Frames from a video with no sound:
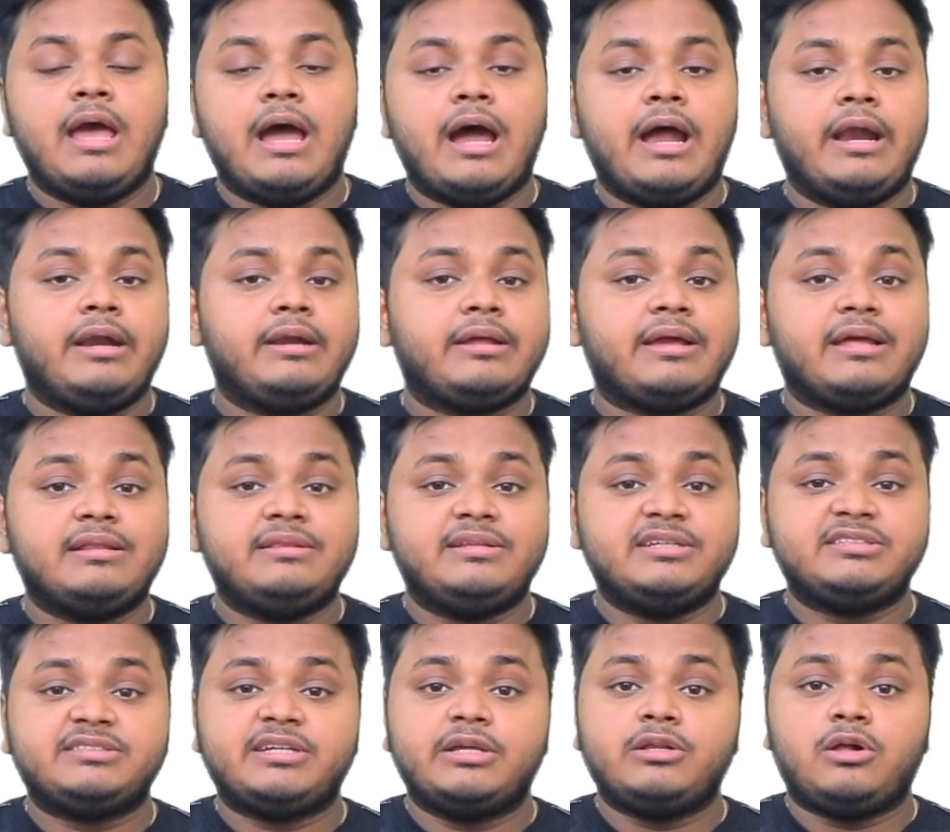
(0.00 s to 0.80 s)
and
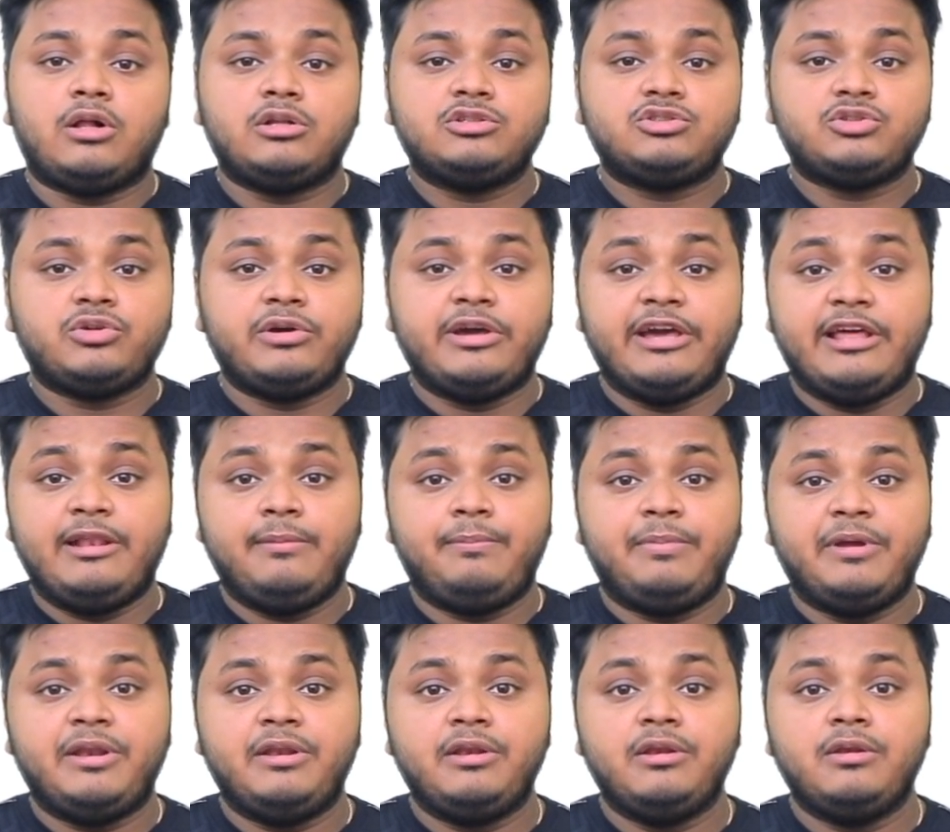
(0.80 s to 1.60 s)
this can also
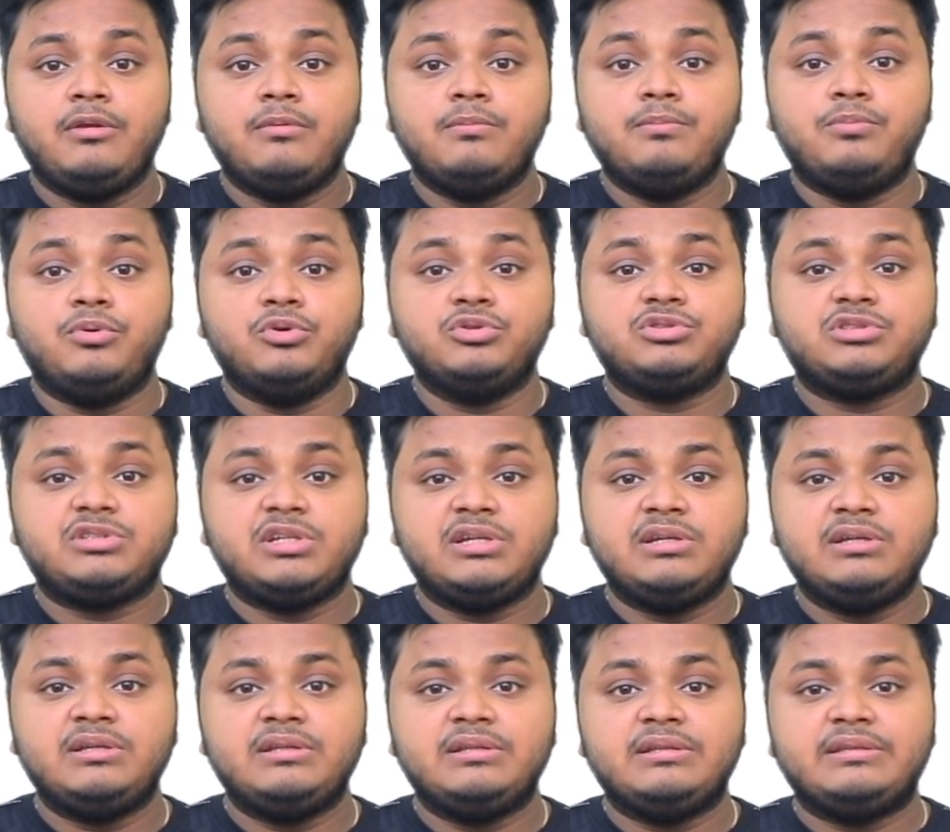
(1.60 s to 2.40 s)
help in
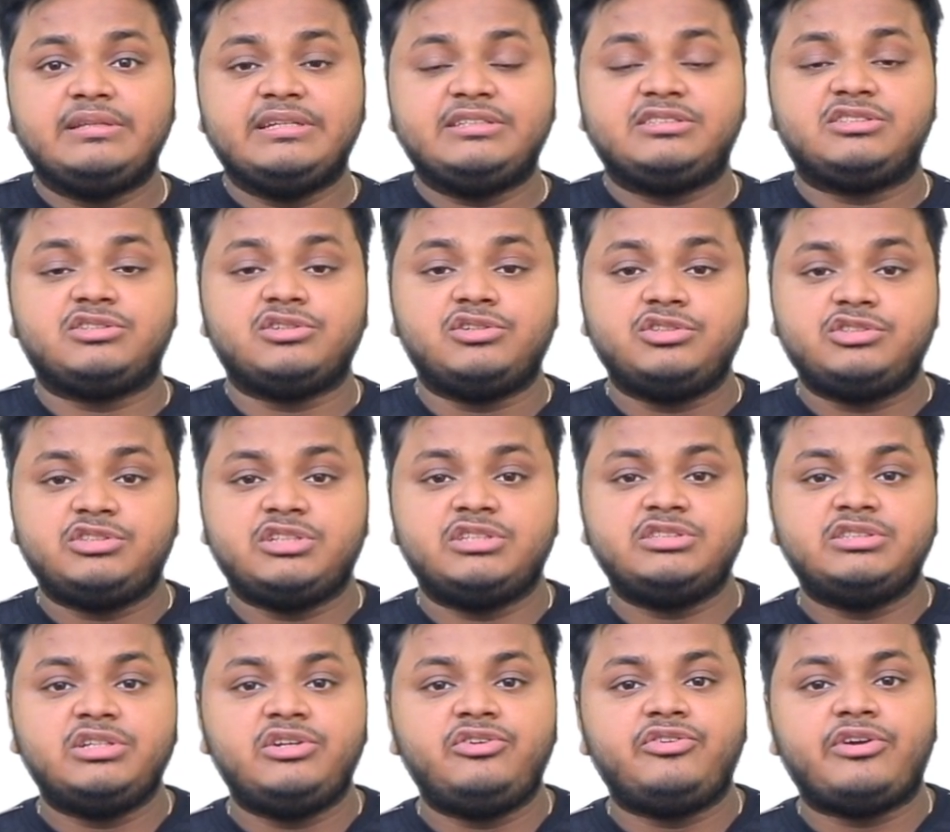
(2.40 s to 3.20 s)
boosting the search
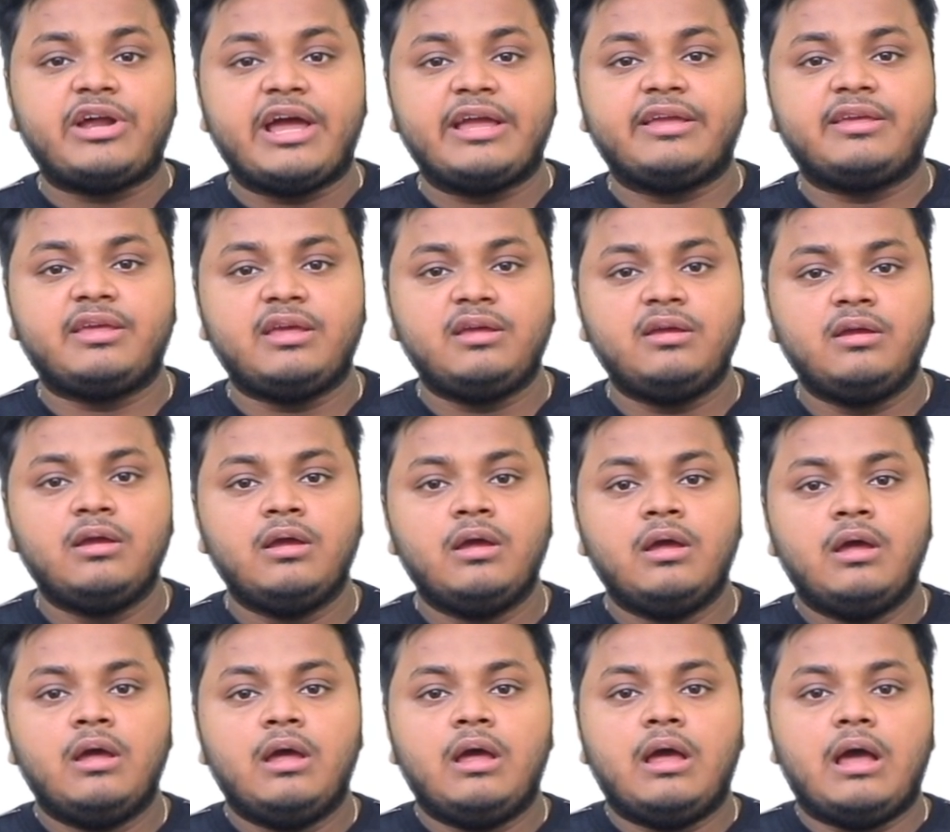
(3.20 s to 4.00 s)
engine ranking
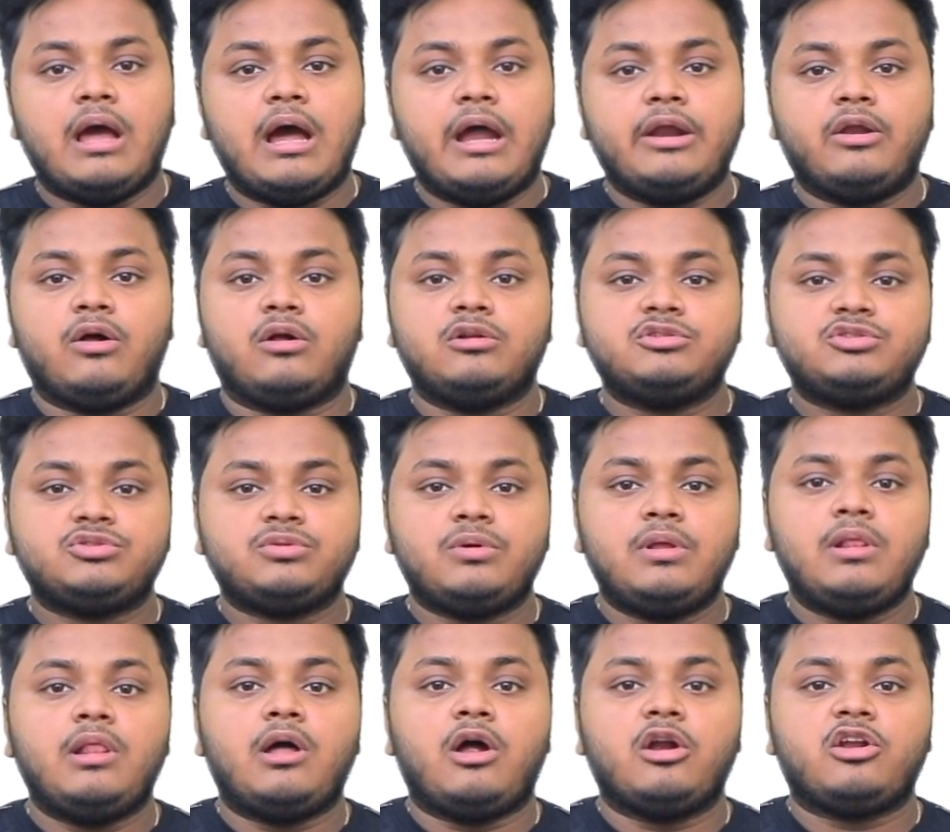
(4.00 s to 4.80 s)
and
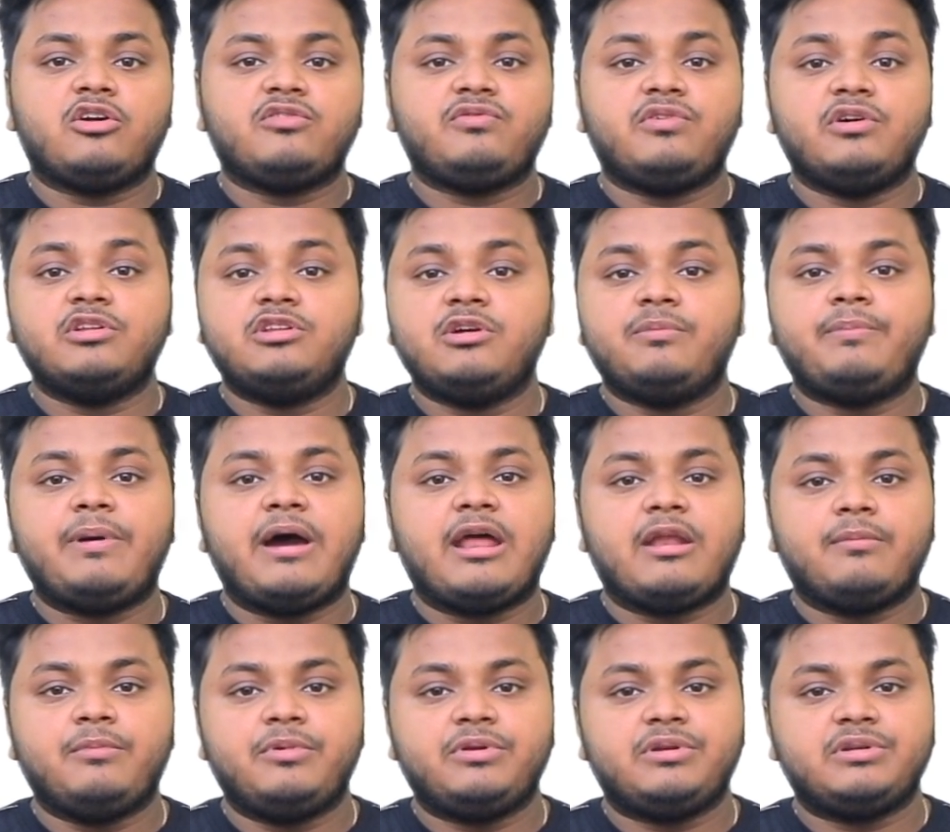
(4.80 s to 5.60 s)
also a lot of other
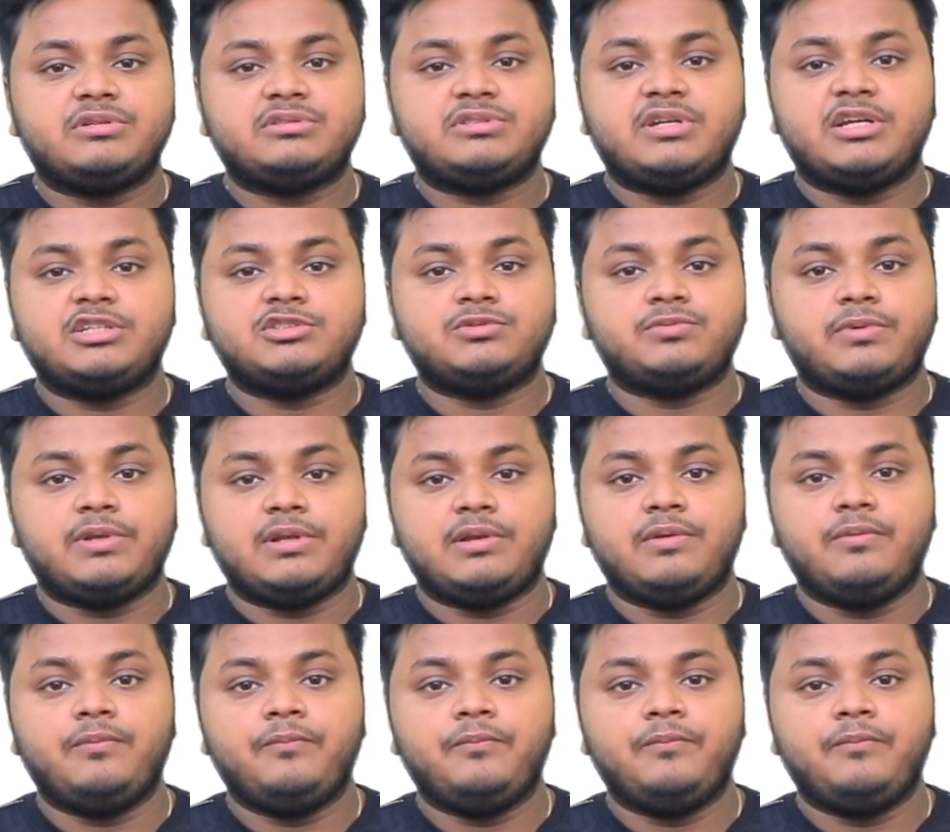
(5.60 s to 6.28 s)
parameters as well.